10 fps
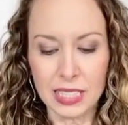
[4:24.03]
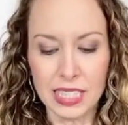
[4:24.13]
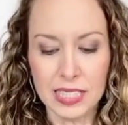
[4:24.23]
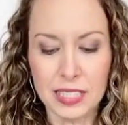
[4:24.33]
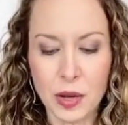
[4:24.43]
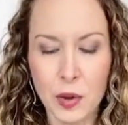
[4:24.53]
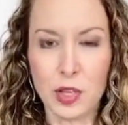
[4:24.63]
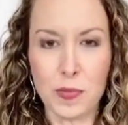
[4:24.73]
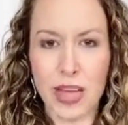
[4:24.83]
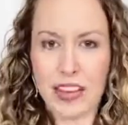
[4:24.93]
So
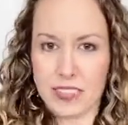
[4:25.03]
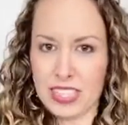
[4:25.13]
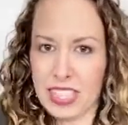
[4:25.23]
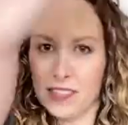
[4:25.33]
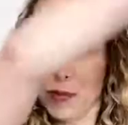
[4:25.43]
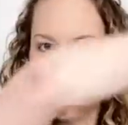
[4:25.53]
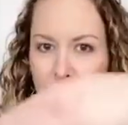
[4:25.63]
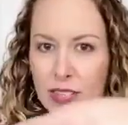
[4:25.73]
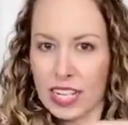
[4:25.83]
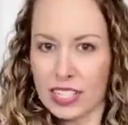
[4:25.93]
you might have seen
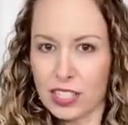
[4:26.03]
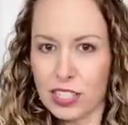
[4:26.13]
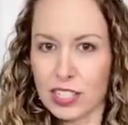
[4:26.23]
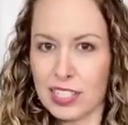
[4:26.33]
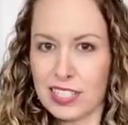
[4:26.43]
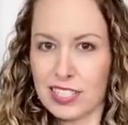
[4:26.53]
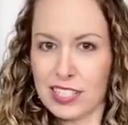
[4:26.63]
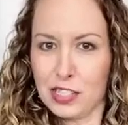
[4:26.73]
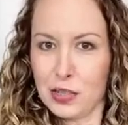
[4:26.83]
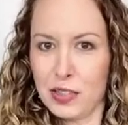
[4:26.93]
flamenco dancers
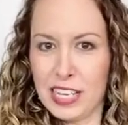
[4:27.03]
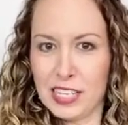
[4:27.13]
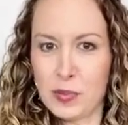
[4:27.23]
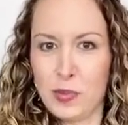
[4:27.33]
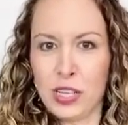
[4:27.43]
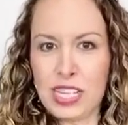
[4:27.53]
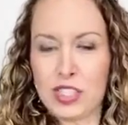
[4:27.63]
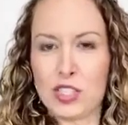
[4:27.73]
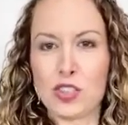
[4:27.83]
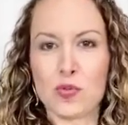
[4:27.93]
do these really
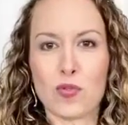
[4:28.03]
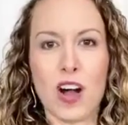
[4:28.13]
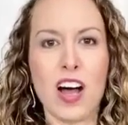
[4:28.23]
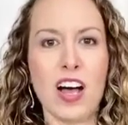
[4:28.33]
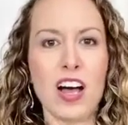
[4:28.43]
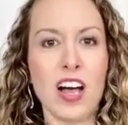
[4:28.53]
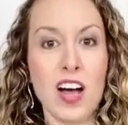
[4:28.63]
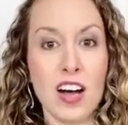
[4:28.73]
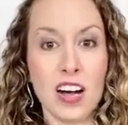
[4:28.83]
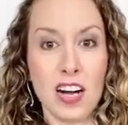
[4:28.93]
strong
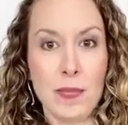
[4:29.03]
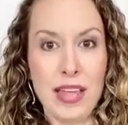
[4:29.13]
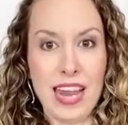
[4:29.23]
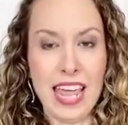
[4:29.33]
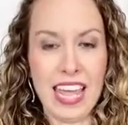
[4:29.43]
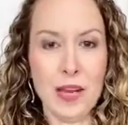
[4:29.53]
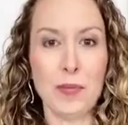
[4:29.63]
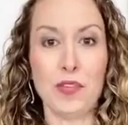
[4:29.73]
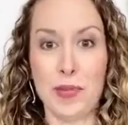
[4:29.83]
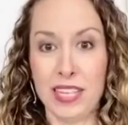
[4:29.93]
arm and hand
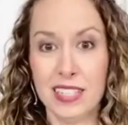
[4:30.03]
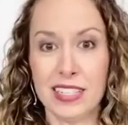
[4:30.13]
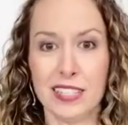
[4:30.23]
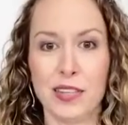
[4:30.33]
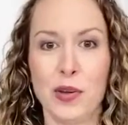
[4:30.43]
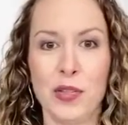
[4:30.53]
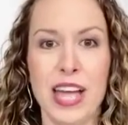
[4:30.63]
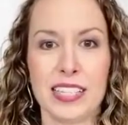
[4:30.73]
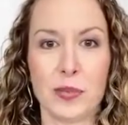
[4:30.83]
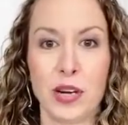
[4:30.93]
movements, and so
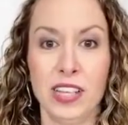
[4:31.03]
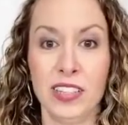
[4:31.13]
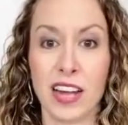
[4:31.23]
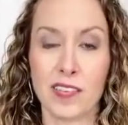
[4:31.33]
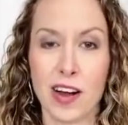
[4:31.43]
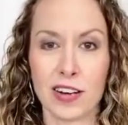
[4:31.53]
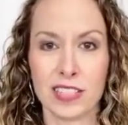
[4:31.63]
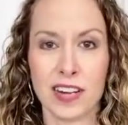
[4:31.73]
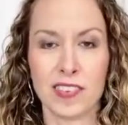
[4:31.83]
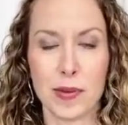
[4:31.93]
that's where a lot of our
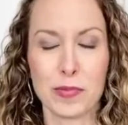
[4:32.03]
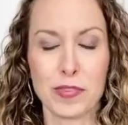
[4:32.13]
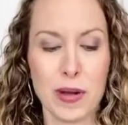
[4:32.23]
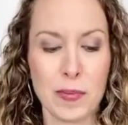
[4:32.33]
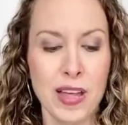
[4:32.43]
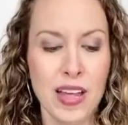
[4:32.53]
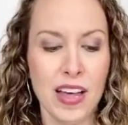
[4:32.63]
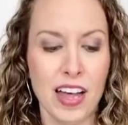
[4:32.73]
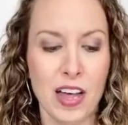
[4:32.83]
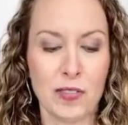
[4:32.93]
stuff comes from
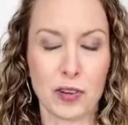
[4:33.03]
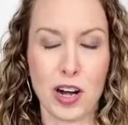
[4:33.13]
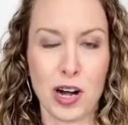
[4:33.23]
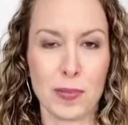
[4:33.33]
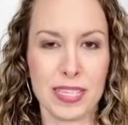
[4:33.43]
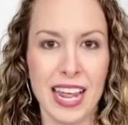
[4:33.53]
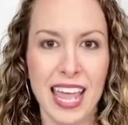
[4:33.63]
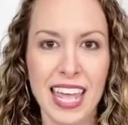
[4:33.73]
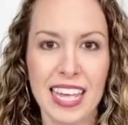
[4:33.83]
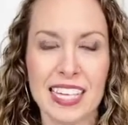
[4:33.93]
for arms and
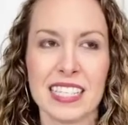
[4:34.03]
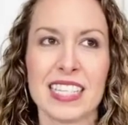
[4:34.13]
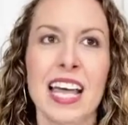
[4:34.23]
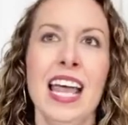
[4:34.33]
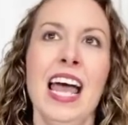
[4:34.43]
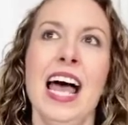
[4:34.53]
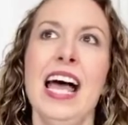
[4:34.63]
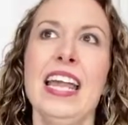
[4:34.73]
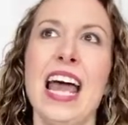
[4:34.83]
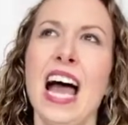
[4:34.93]
hands.
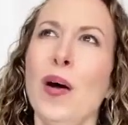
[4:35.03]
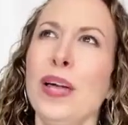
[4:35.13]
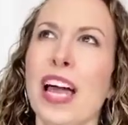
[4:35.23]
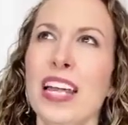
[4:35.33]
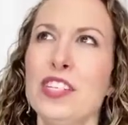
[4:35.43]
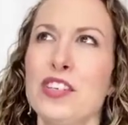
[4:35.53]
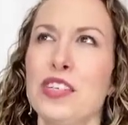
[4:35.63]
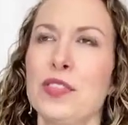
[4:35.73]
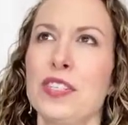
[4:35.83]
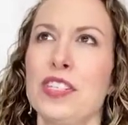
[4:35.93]
And how it got
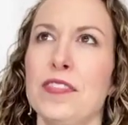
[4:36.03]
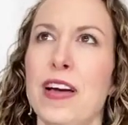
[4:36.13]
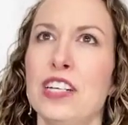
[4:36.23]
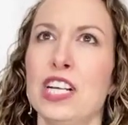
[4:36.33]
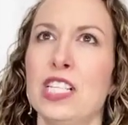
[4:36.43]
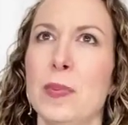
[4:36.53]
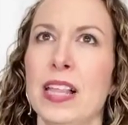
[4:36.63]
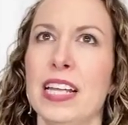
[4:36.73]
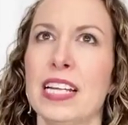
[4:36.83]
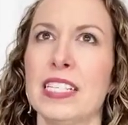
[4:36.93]
introduced to Fat Chance
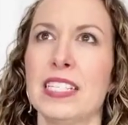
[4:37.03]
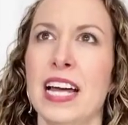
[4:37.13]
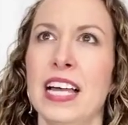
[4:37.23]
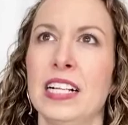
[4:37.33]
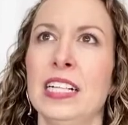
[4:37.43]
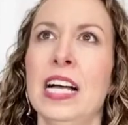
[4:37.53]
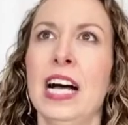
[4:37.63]
belly dance style,